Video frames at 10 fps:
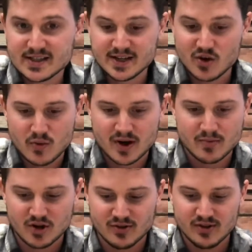I don't want to
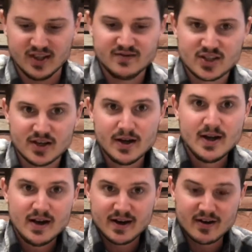burn the leaves.
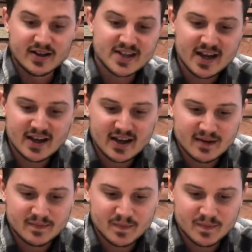Now I take it,